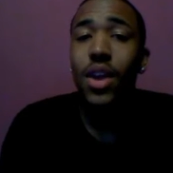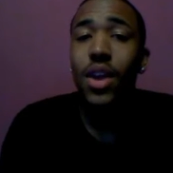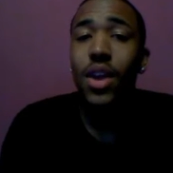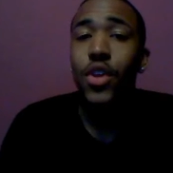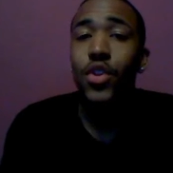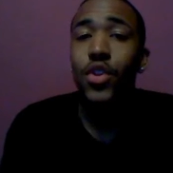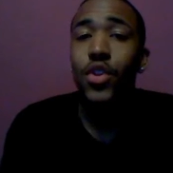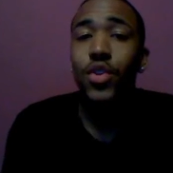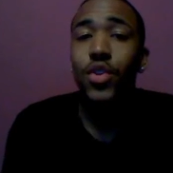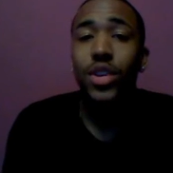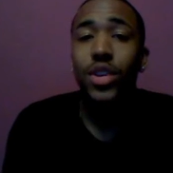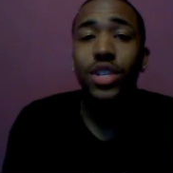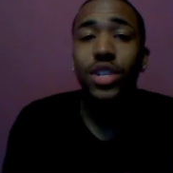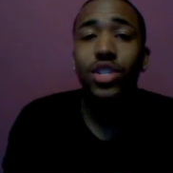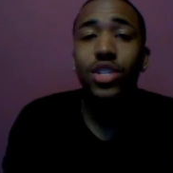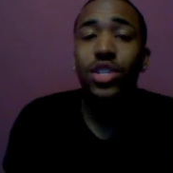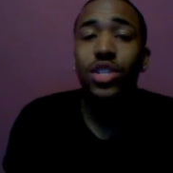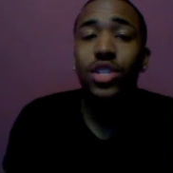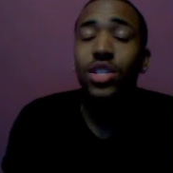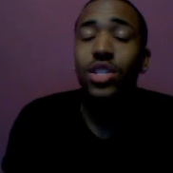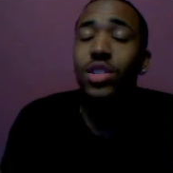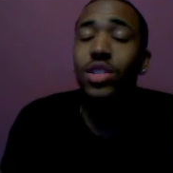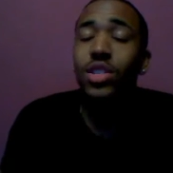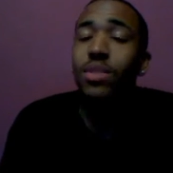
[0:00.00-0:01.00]
you can
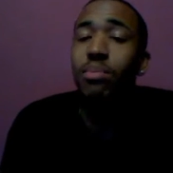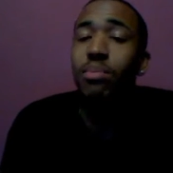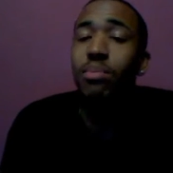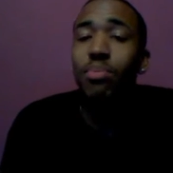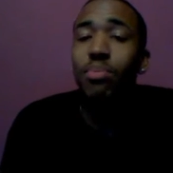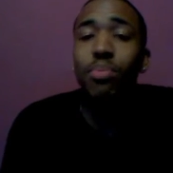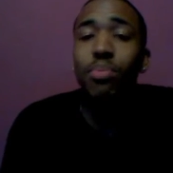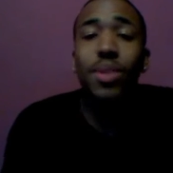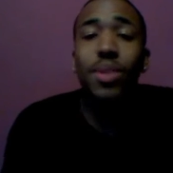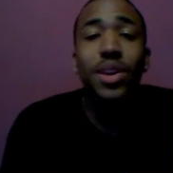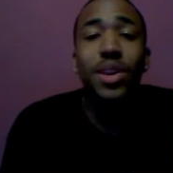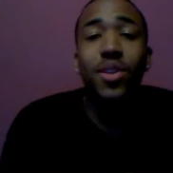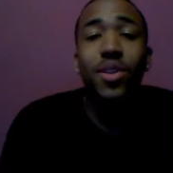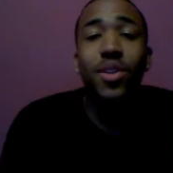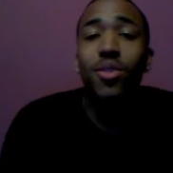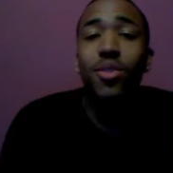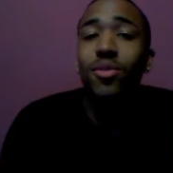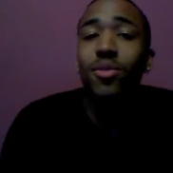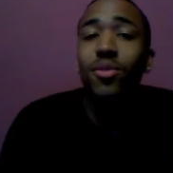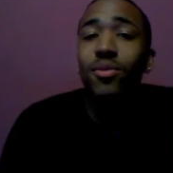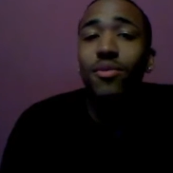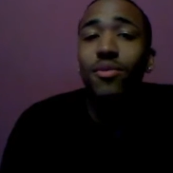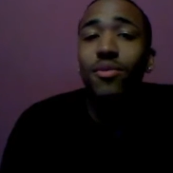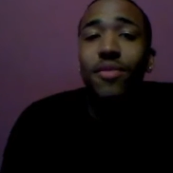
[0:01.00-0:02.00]
just bring your
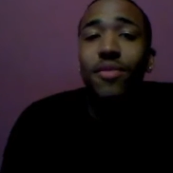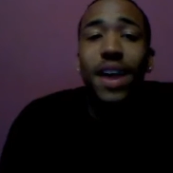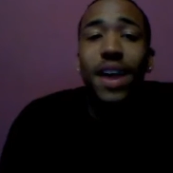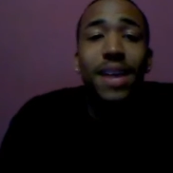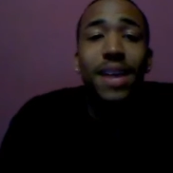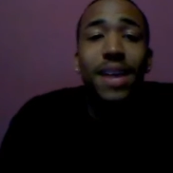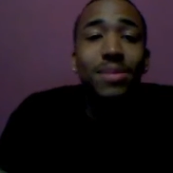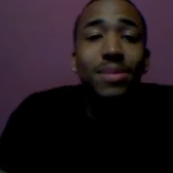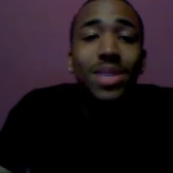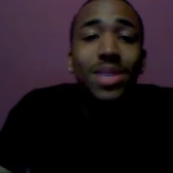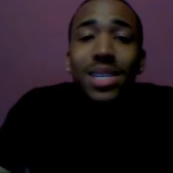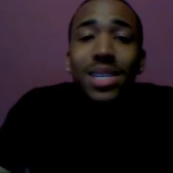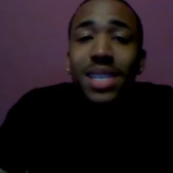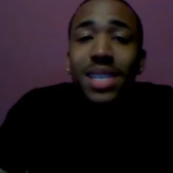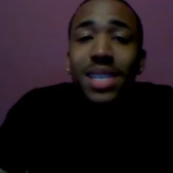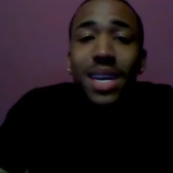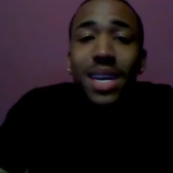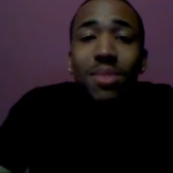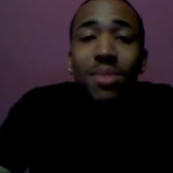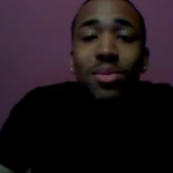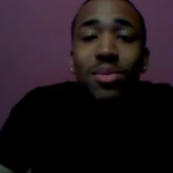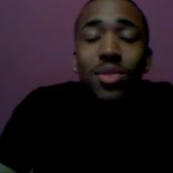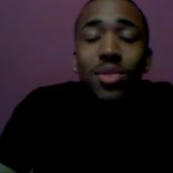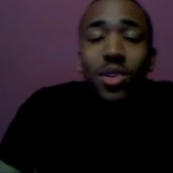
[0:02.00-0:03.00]
own vibe to the
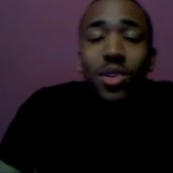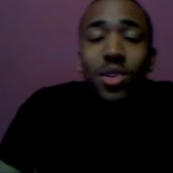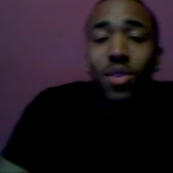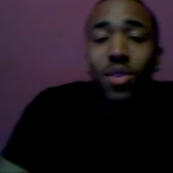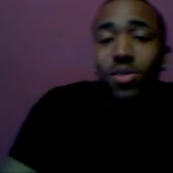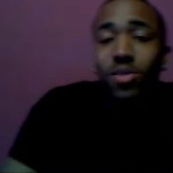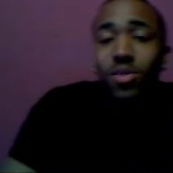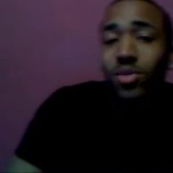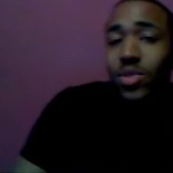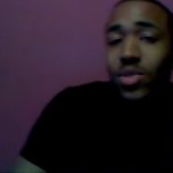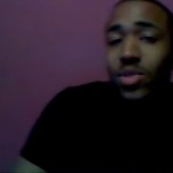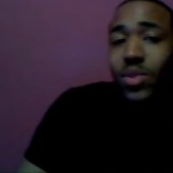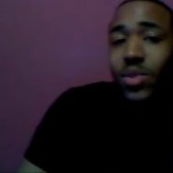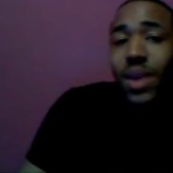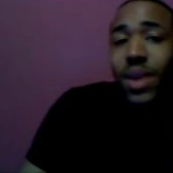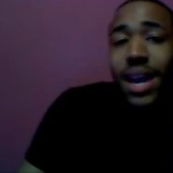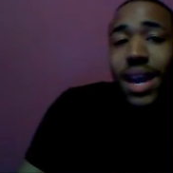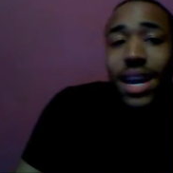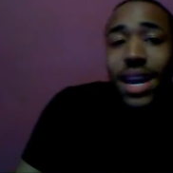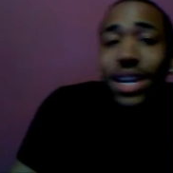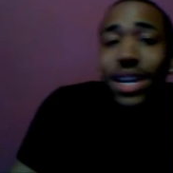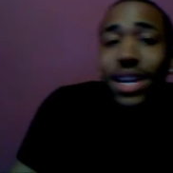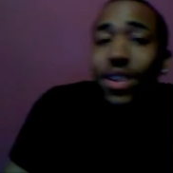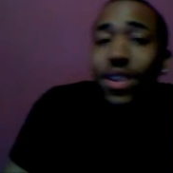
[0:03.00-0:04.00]
table, your own
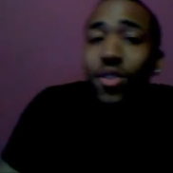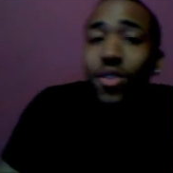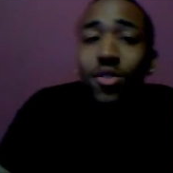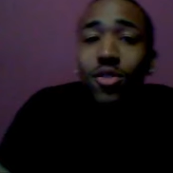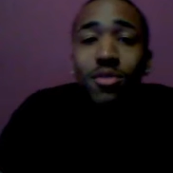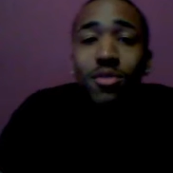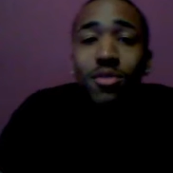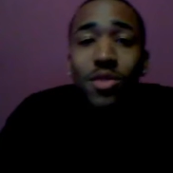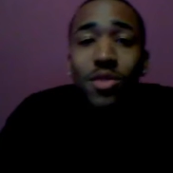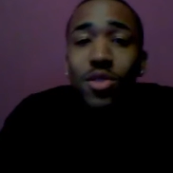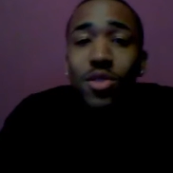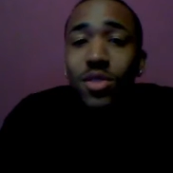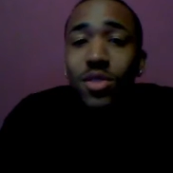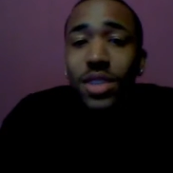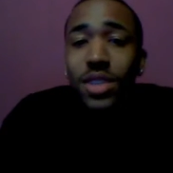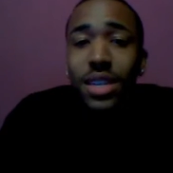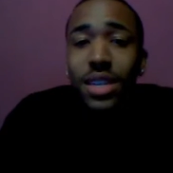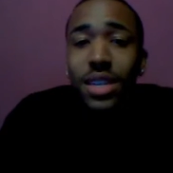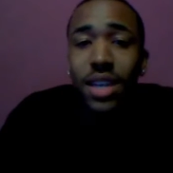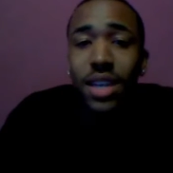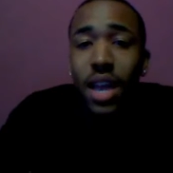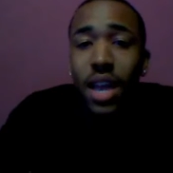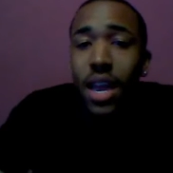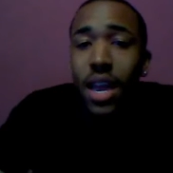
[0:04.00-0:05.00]
swag, your own moves,
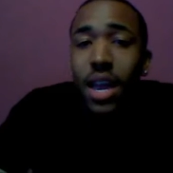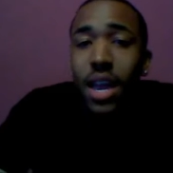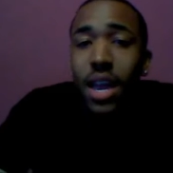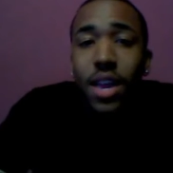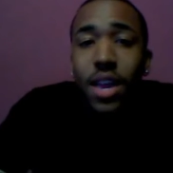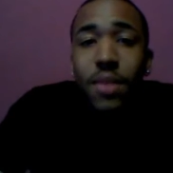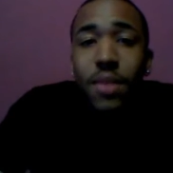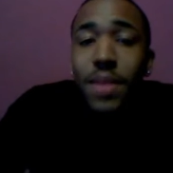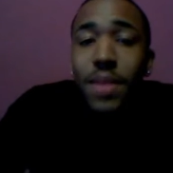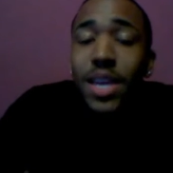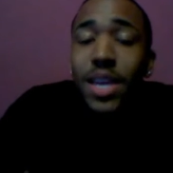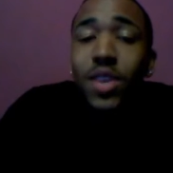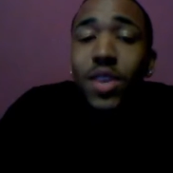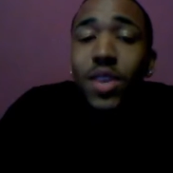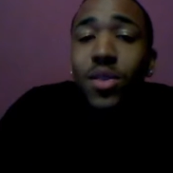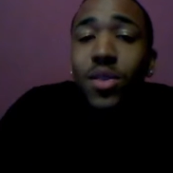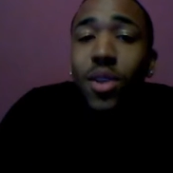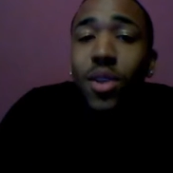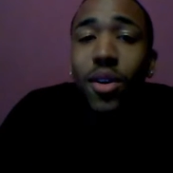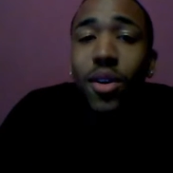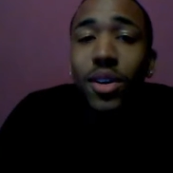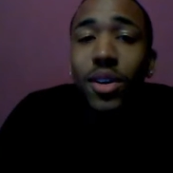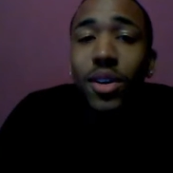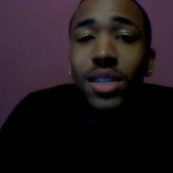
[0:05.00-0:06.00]
and make you an
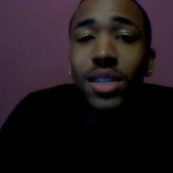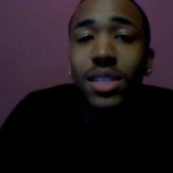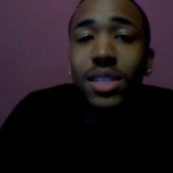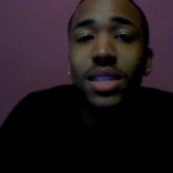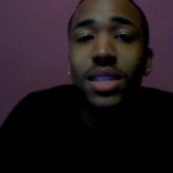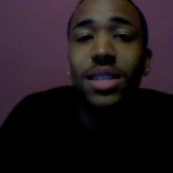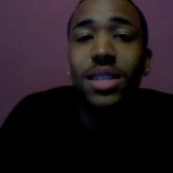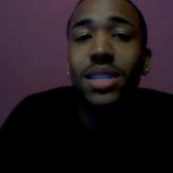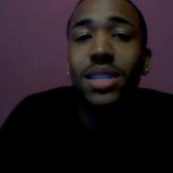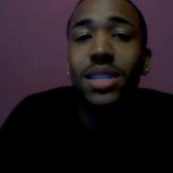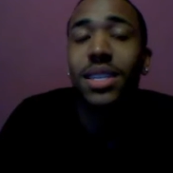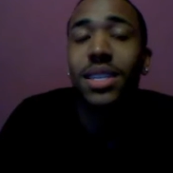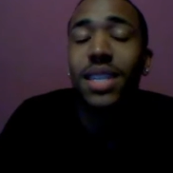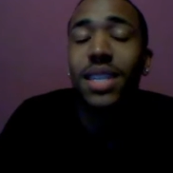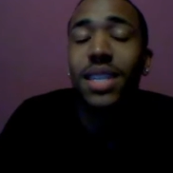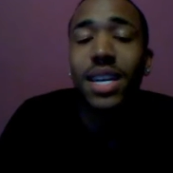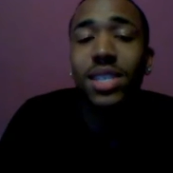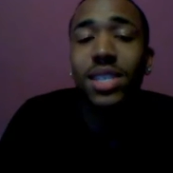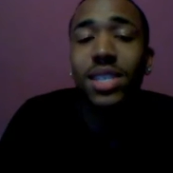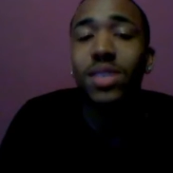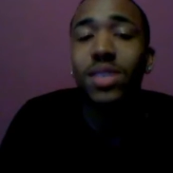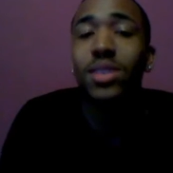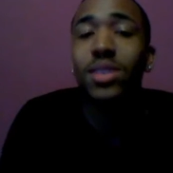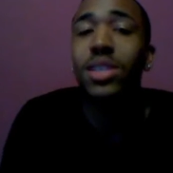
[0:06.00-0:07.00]
artist. And
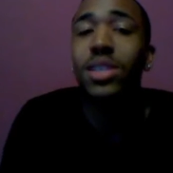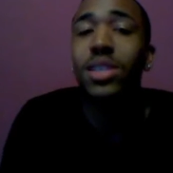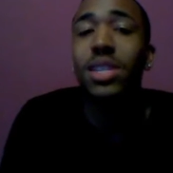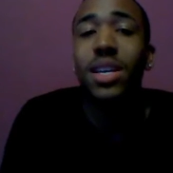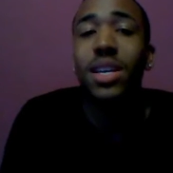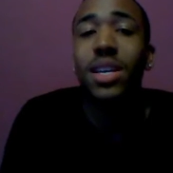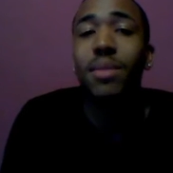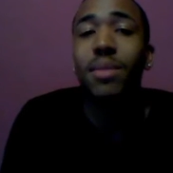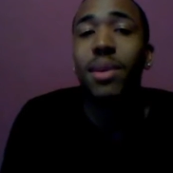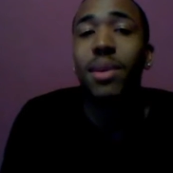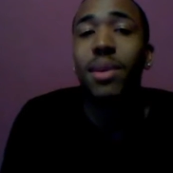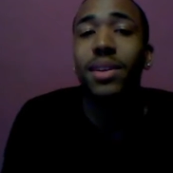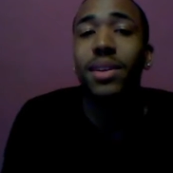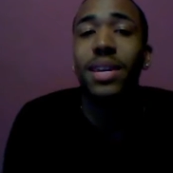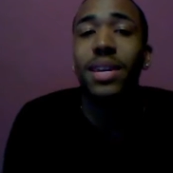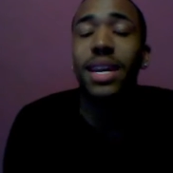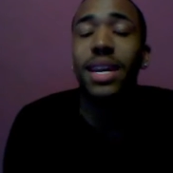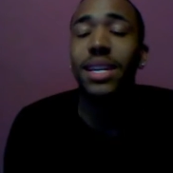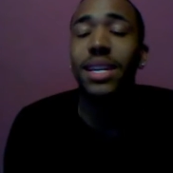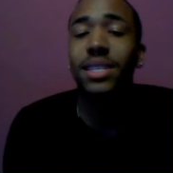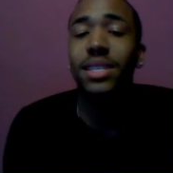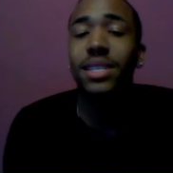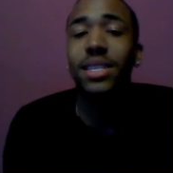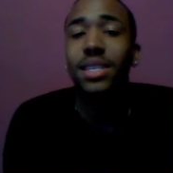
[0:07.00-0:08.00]
that's the good thing about
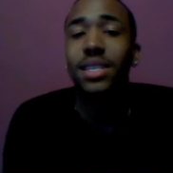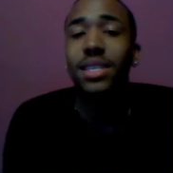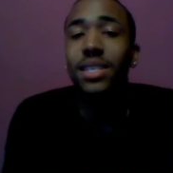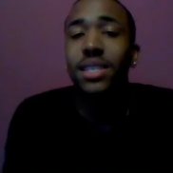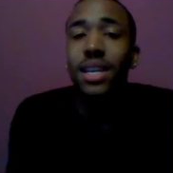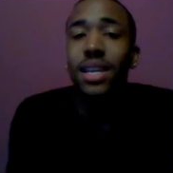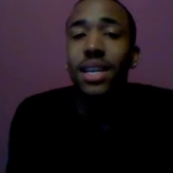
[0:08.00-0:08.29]
dance is